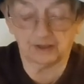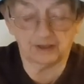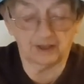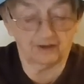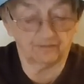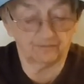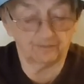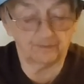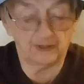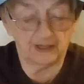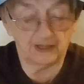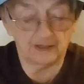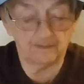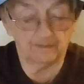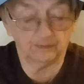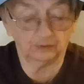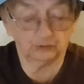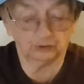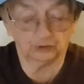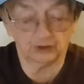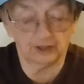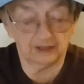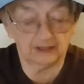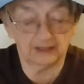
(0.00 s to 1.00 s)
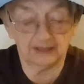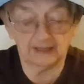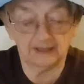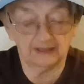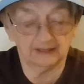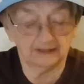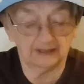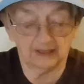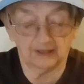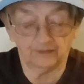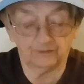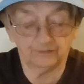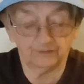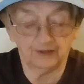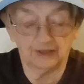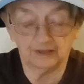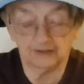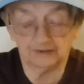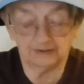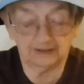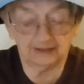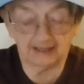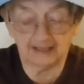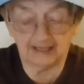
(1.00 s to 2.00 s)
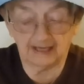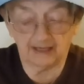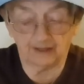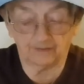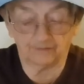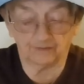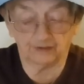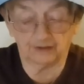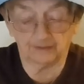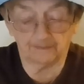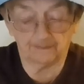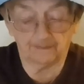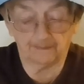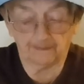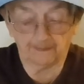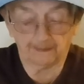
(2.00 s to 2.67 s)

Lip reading: of people lucky enough to have them.